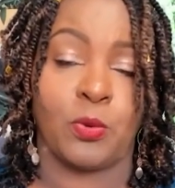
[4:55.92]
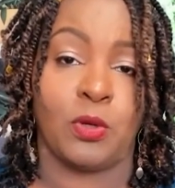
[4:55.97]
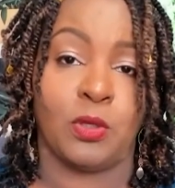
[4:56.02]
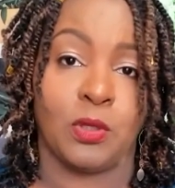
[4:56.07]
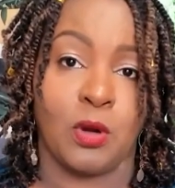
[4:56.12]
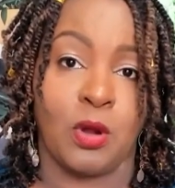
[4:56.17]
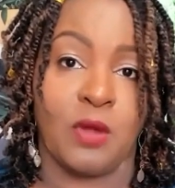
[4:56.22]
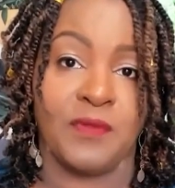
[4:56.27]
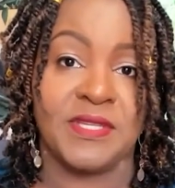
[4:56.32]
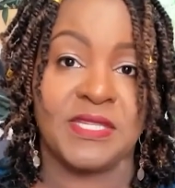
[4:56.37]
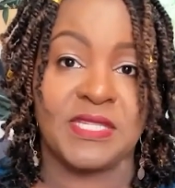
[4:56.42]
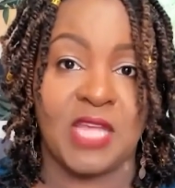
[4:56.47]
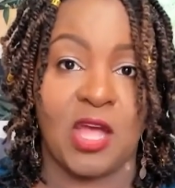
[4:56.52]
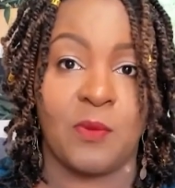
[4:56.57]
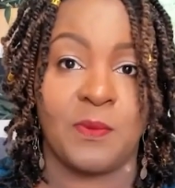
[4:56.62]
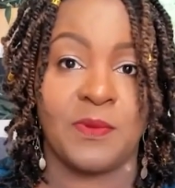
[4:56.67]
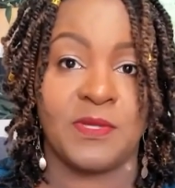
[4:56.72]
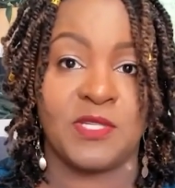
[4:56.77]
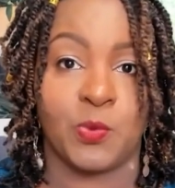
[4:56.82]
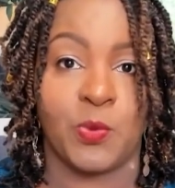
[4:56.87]
roller on the
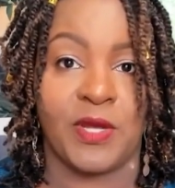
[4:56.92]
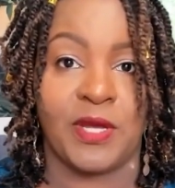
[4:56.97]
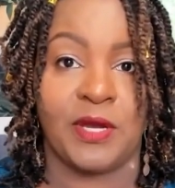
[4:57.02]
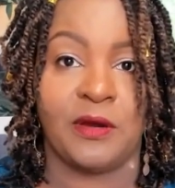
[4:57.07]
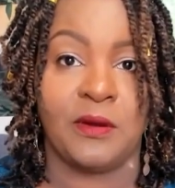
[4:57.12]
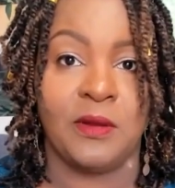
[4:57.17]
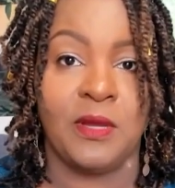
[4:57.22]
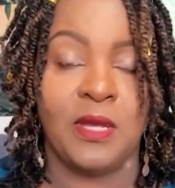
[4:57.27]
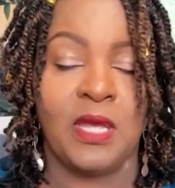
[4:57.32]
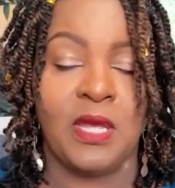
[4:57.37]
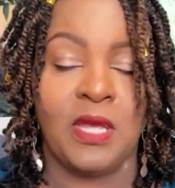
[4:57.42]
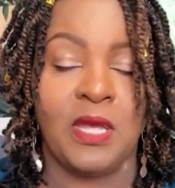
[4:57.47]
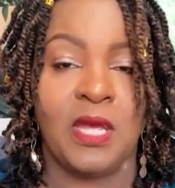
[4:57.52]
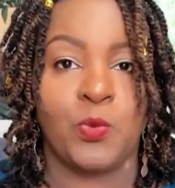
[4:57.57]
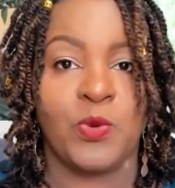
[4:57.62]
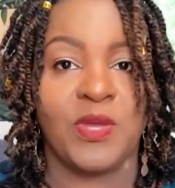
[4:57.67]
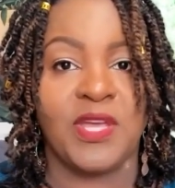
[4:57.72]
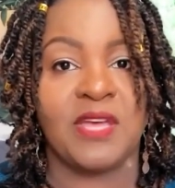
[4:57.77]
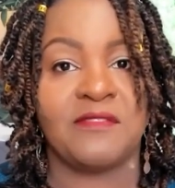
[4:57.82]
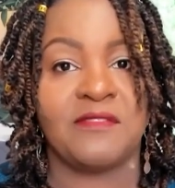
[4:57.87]
scalp as well.
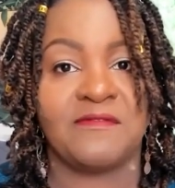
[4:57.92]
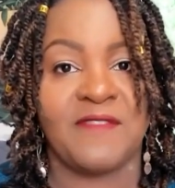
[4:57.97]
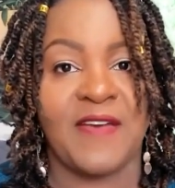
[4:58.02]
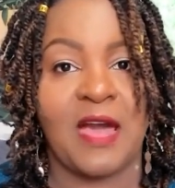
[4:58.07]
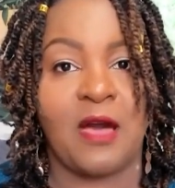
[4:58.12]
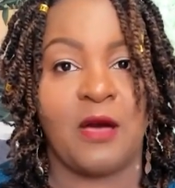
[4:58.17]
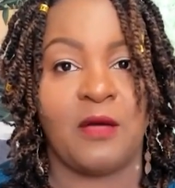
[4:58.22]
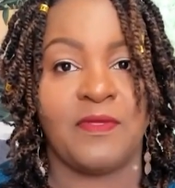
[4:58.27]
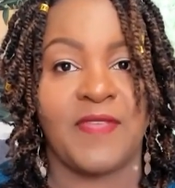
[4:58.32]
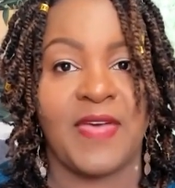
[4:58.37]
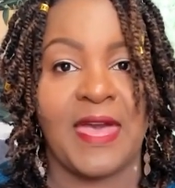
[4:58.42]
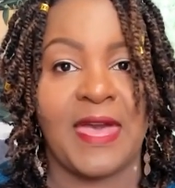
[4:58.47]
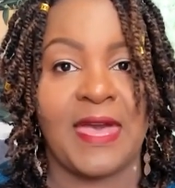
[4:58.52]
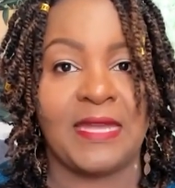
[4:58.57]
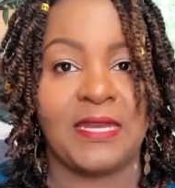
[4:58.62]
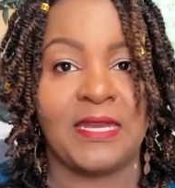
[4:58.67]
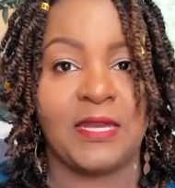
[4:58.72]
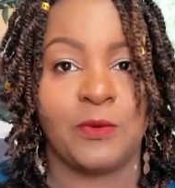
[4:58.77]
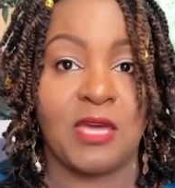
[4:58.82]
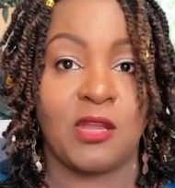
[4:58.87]
We have found
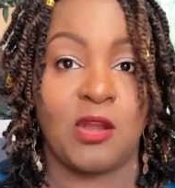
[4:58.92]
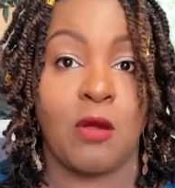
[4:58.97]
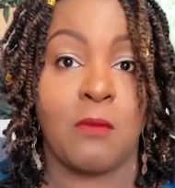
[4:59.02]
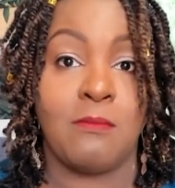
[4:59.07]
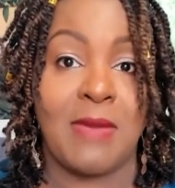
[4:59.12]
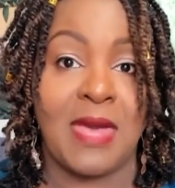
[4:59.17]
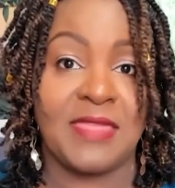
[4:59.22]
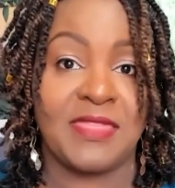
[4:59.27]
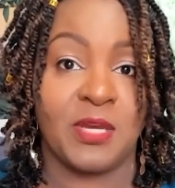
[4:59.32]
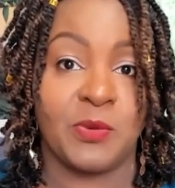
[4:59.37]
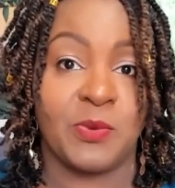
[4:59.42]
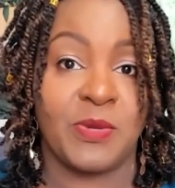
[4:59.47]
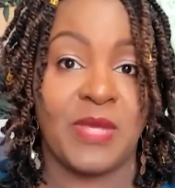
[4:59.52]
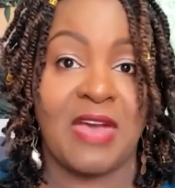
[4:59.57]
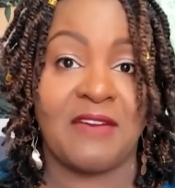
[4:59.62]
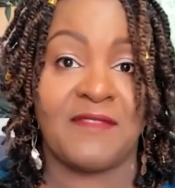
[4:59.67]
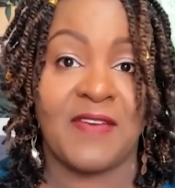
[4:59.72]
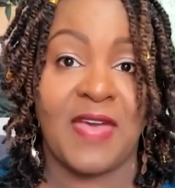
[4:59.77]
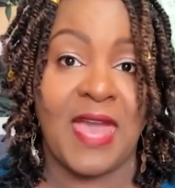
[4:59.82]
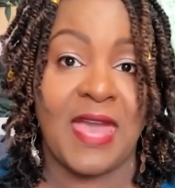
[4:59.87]
that in our method, we
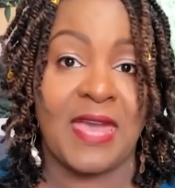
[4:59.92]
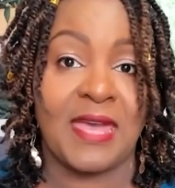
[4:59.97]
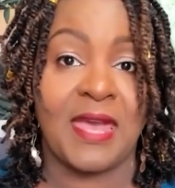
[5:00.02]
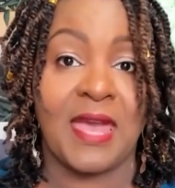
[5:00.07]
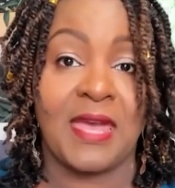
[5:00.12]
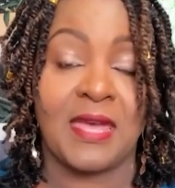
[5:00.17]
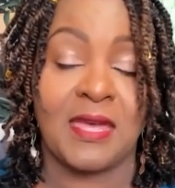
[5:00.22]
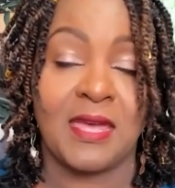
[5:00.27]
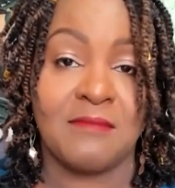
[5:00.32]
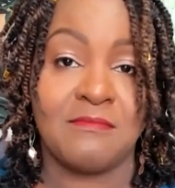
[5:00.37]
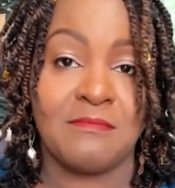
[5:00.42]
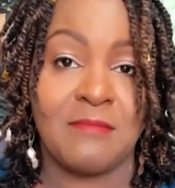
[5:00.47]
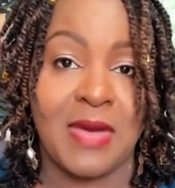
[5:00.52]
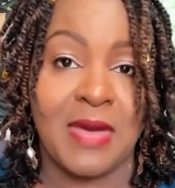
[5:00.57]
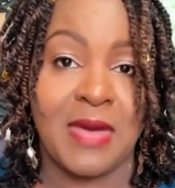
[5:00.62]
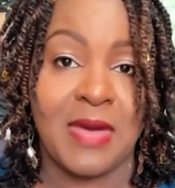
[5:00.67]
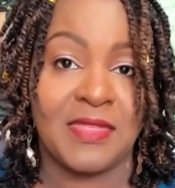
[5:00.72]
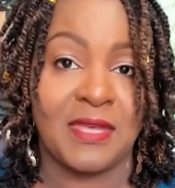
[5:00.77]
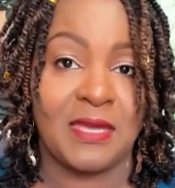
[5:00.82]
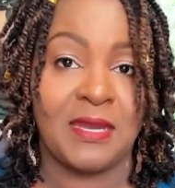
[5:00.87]
have the AAM
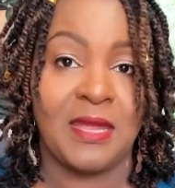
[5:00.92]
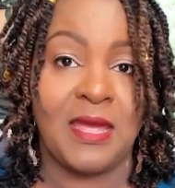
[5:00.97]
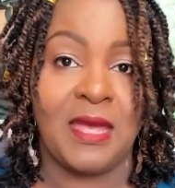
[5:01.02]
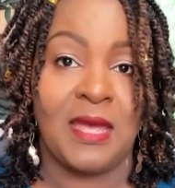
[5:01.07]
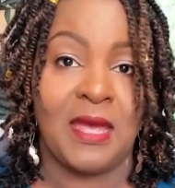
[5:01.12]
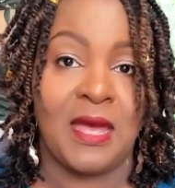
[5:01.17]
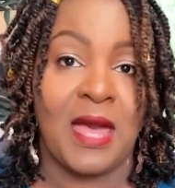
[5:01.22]
method,